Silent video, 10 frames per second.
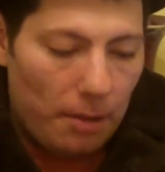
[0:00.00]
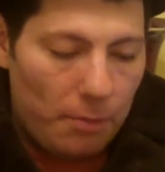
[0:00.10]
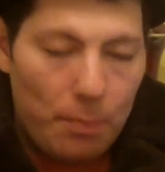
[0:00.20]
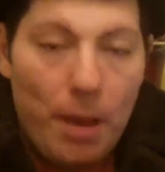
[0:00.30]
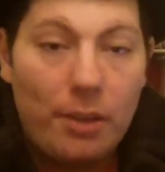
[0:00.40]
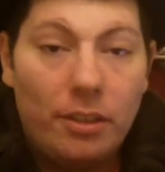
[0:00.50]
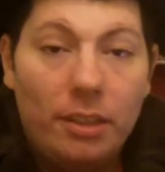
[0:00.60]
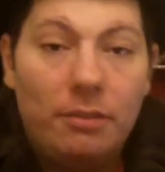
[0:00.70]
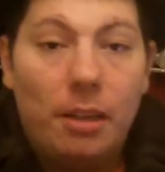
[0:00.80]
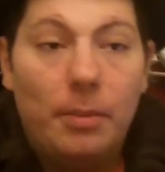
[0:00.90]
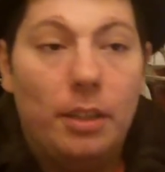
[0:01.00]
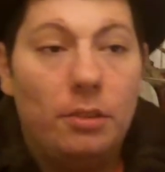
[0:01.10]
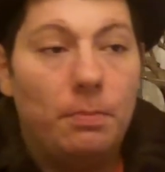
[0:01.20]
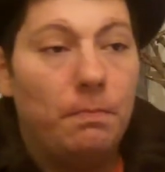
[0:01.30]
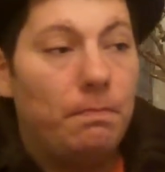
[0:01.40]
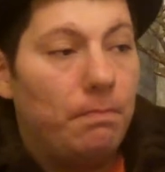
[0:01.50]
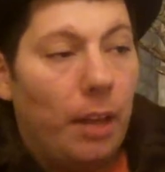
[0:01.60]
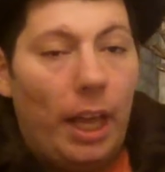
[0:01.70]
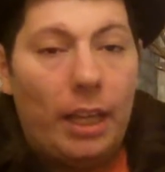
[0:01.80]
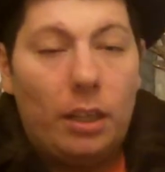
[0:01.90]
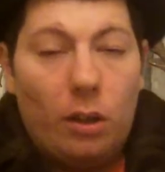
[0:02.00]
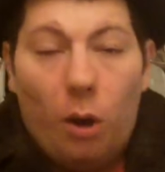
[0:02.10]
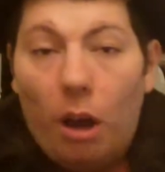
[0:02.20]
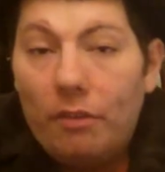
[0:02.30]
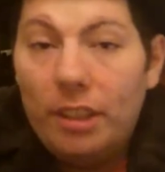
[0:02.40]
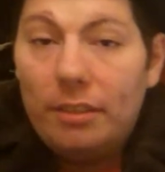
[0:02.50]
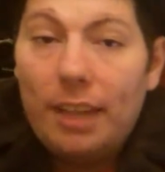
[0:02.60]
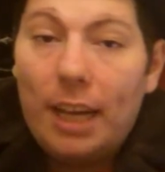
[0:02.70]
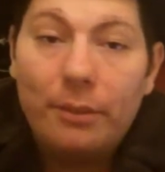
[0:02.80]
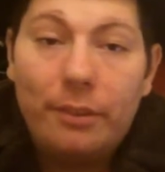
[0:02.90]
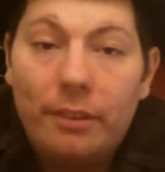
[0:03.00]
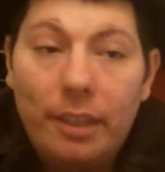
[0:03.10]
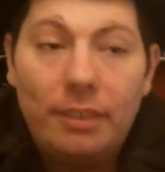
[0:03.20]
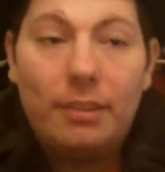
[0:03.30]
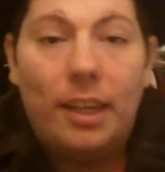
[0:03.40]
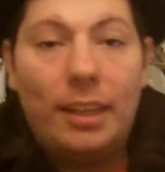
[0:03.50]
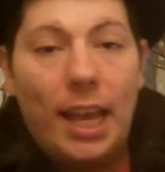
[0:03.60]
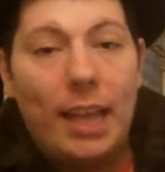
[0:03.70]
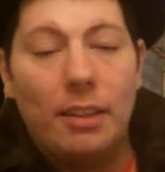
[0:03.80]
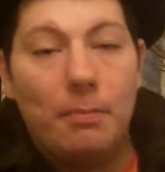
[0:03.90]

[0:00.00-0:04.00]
they're better than some of the like coffee stouts and things like that.